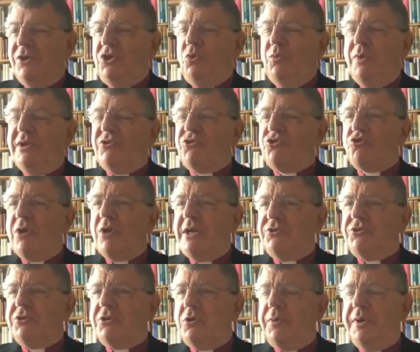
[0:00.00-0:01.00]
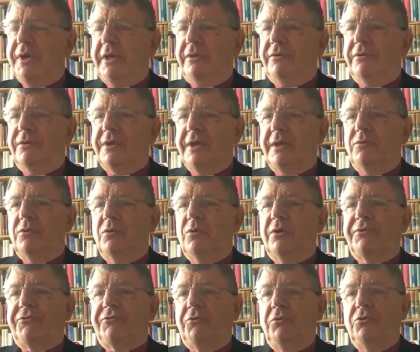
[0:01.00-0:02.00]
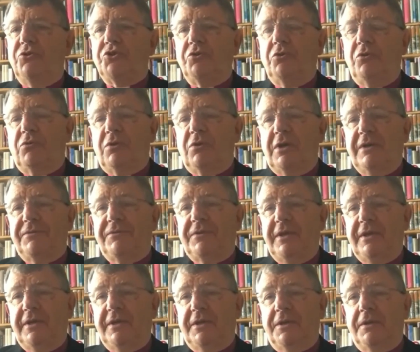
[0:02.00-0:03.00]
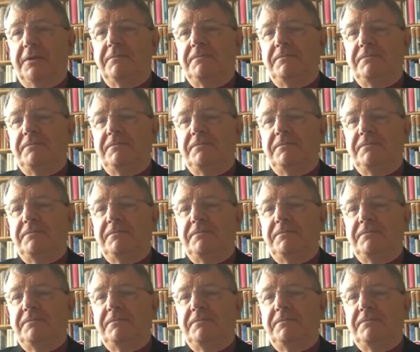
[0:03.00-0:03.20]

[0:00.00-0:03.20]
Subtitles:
you went straight to Queen then, as soon as you arrived here?